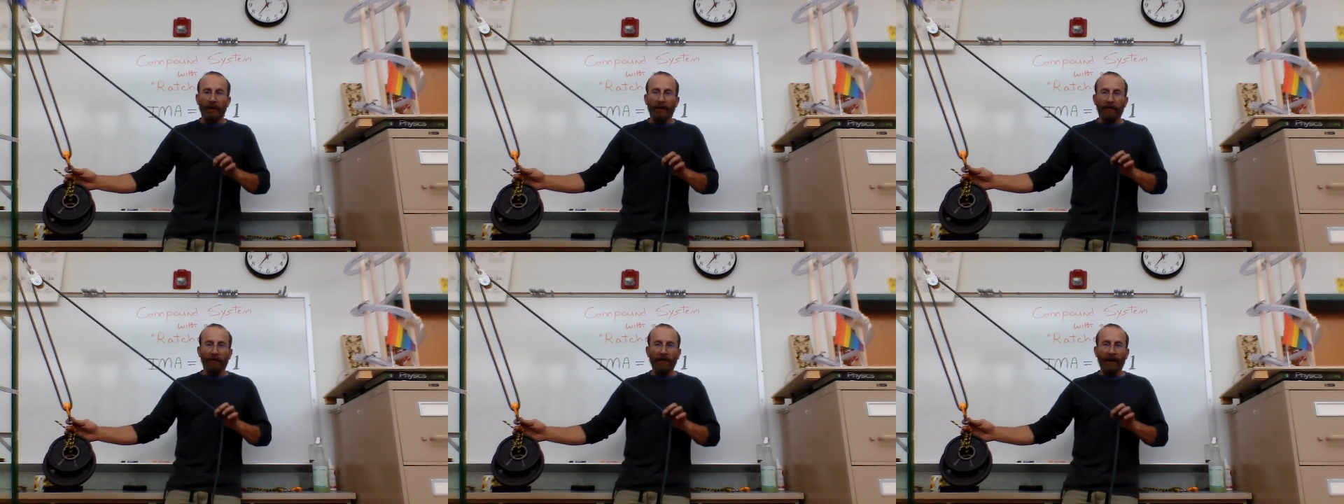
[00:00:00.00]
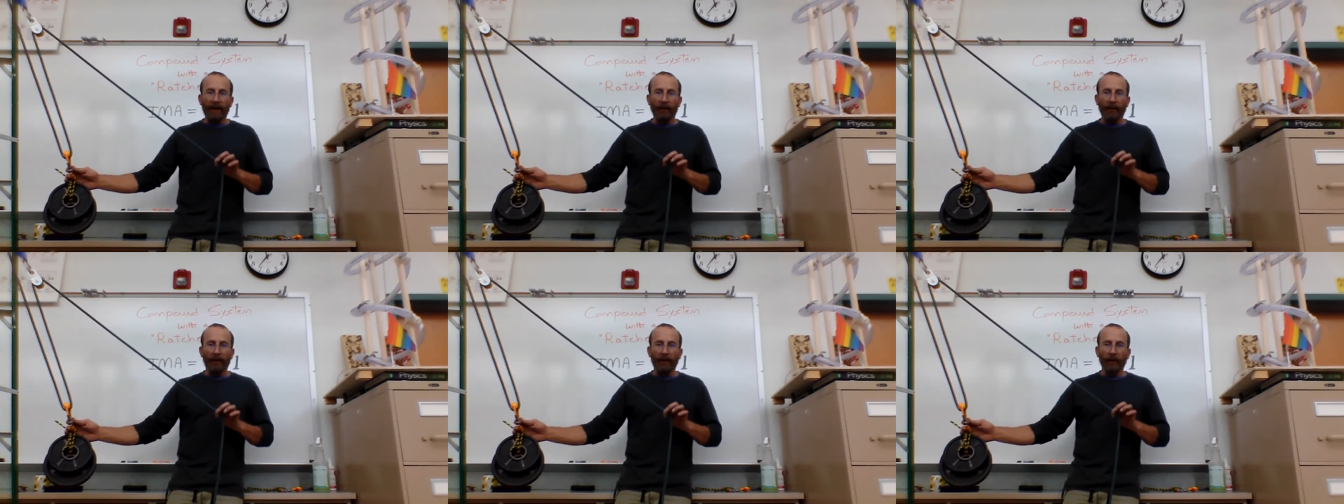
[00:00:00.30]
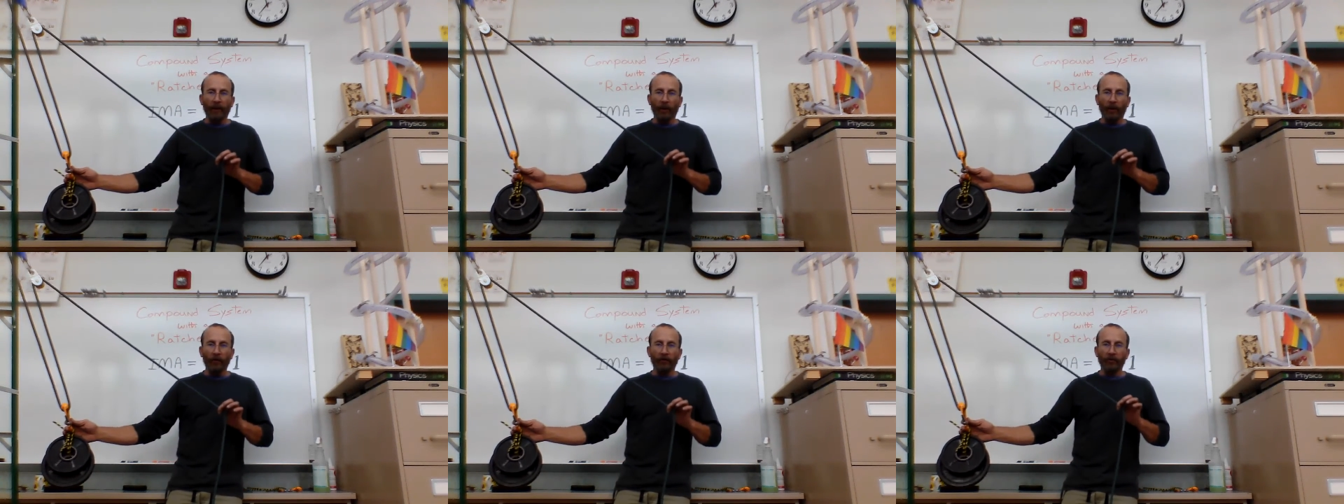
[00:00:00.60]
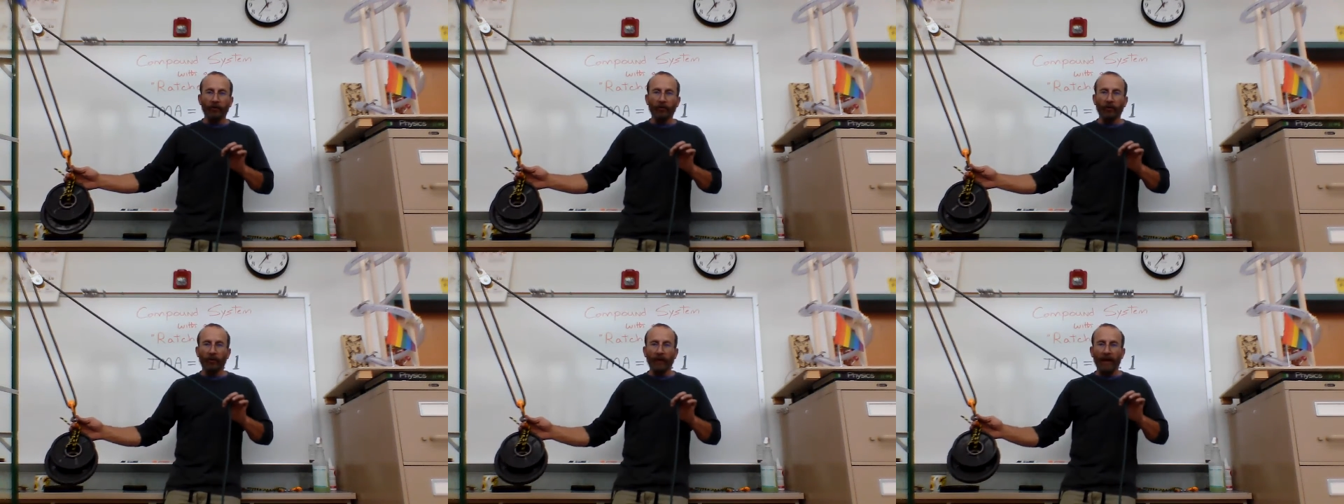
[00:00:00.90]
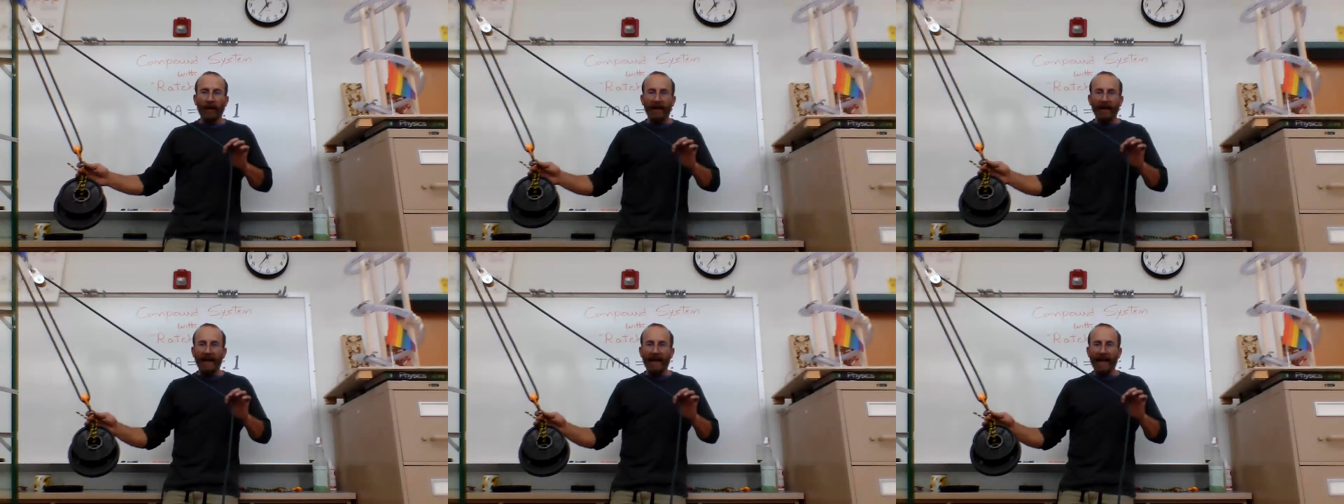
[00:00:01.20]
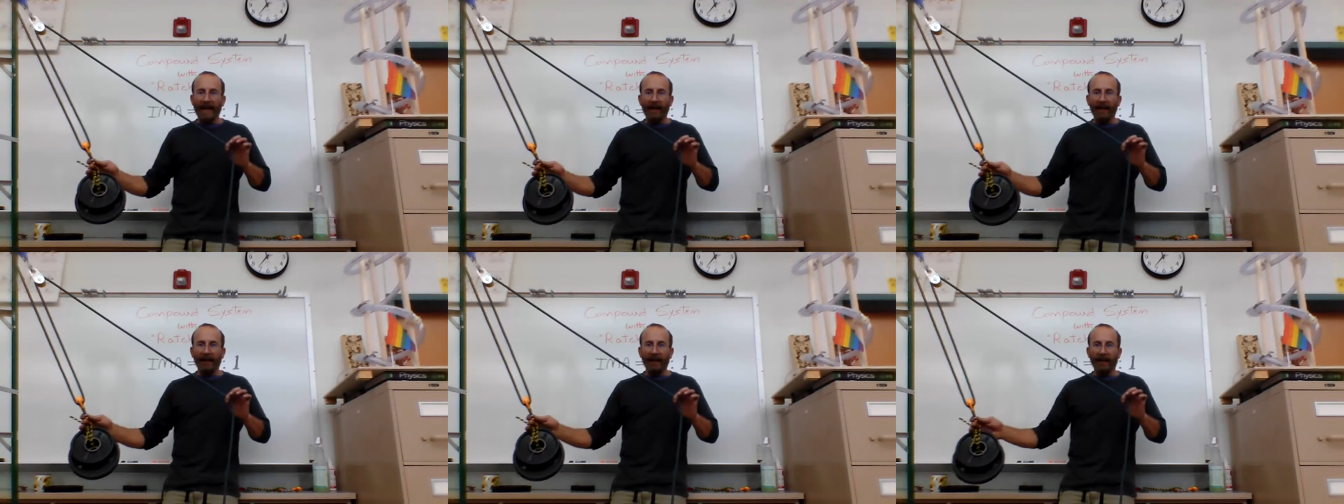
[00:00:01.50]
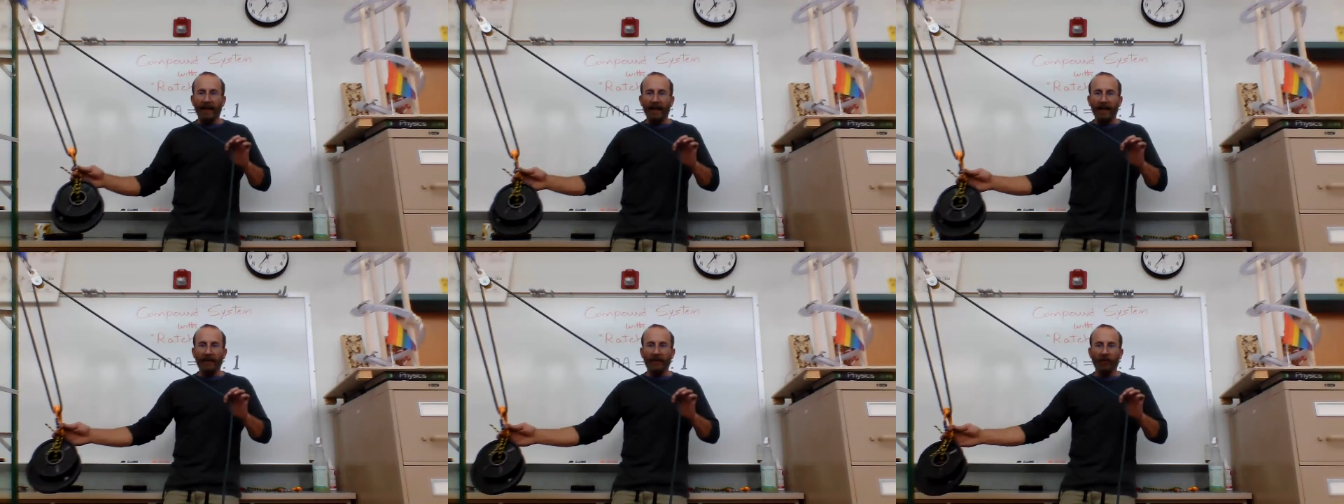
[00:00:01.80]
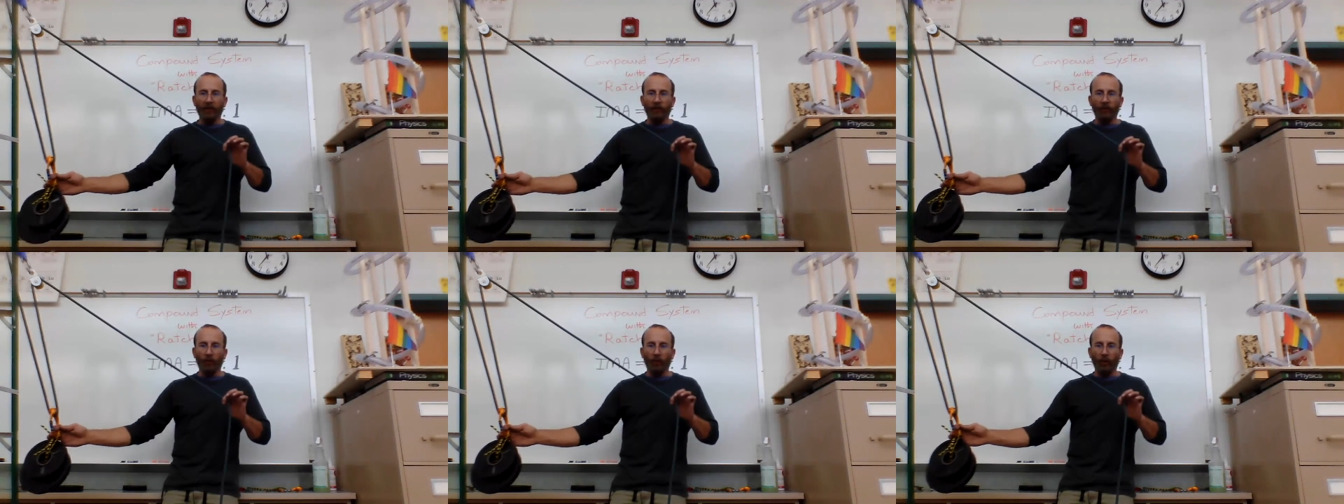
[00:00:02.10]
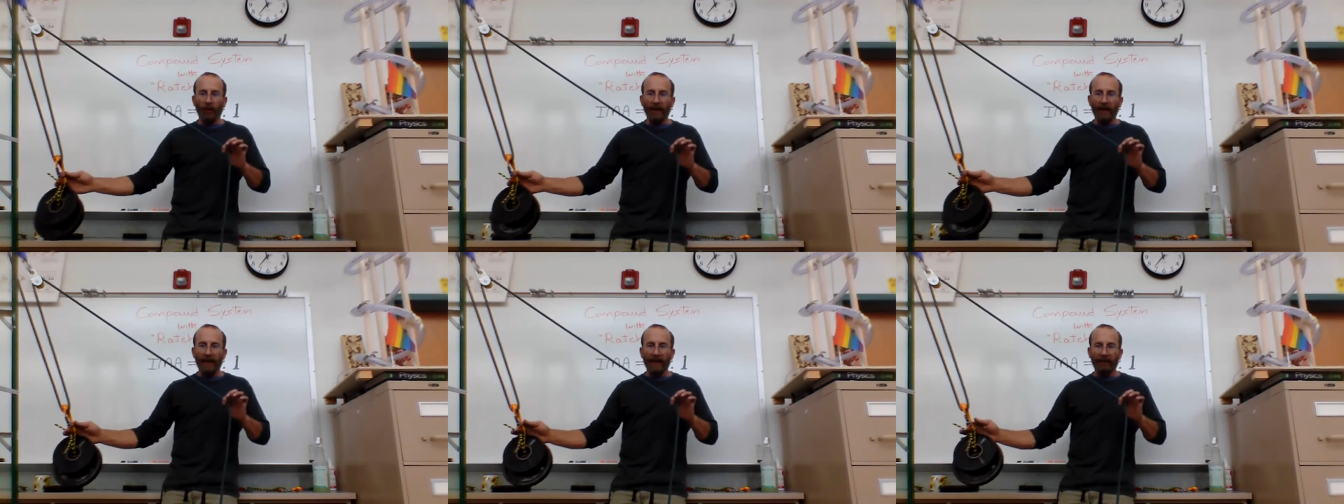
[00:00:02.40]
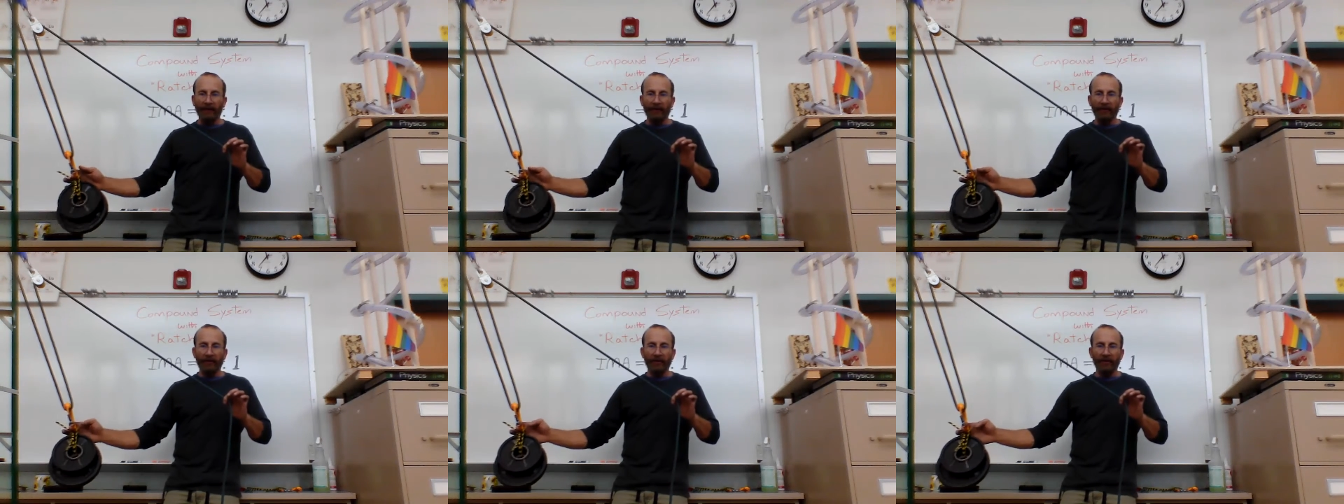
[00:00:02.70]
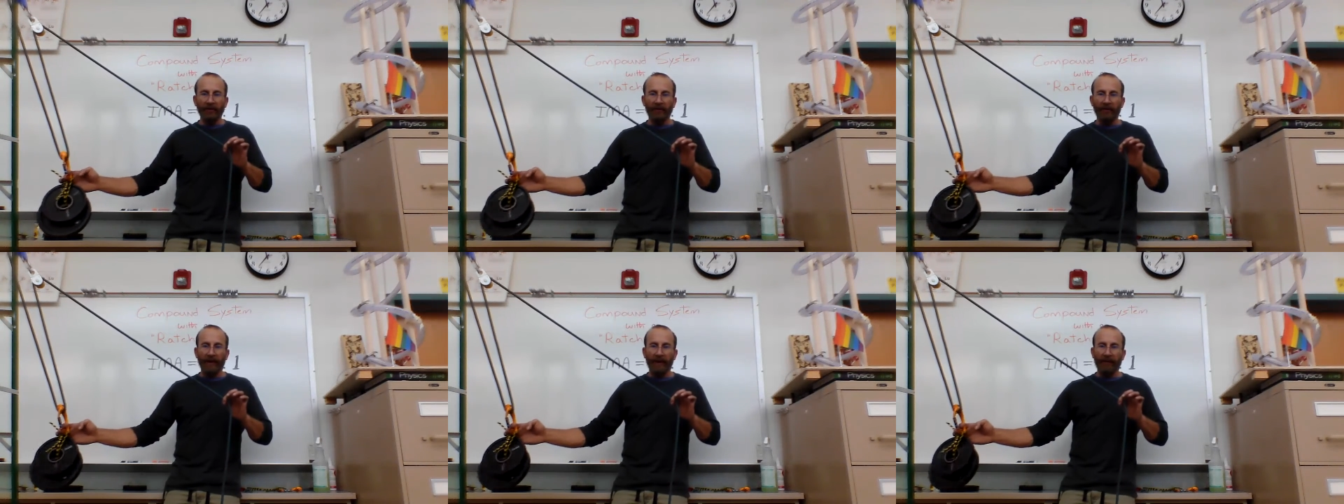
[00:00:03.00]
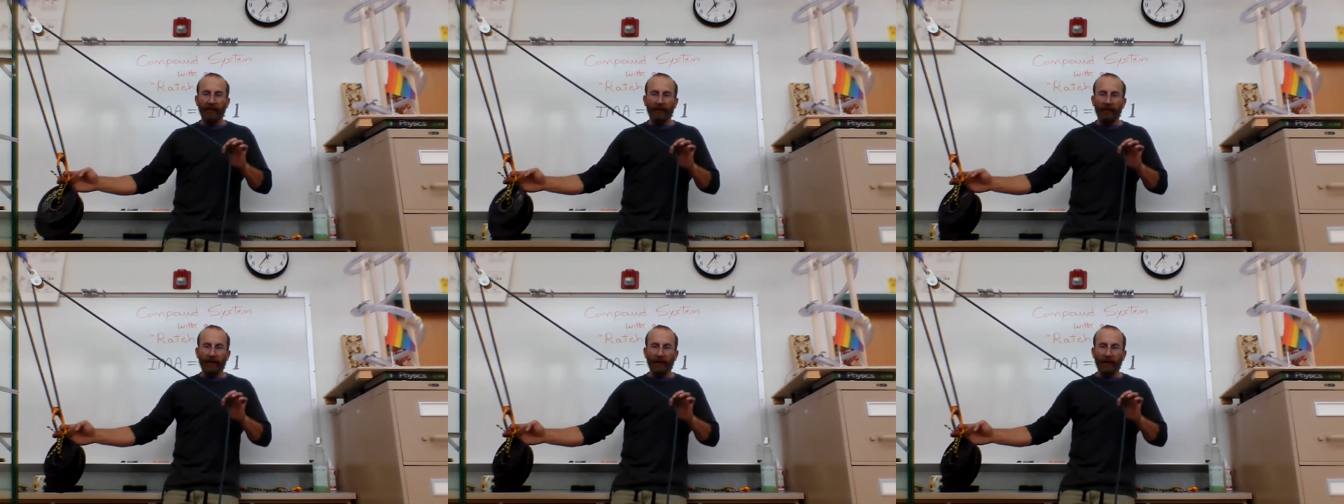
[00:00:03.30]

following the notes, to analyze what kind of a system I have here.